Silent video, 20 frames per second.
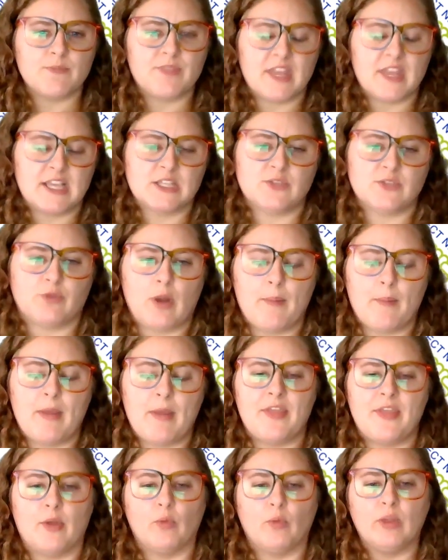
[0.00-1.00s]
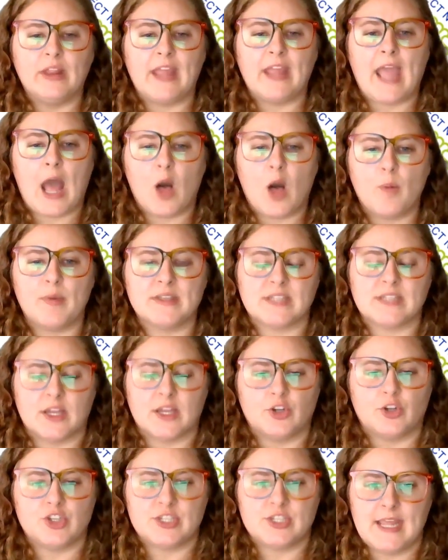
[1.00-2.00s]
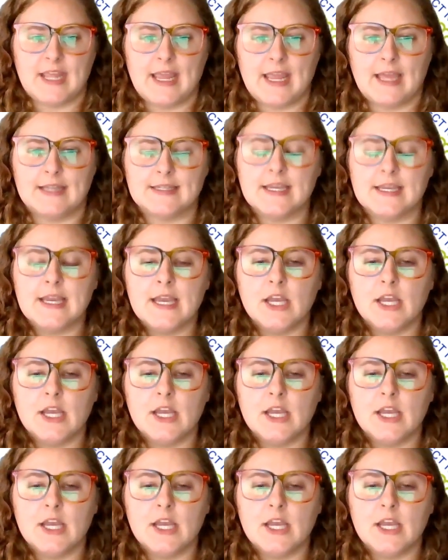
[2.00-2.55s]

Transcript: things from it that really help us understand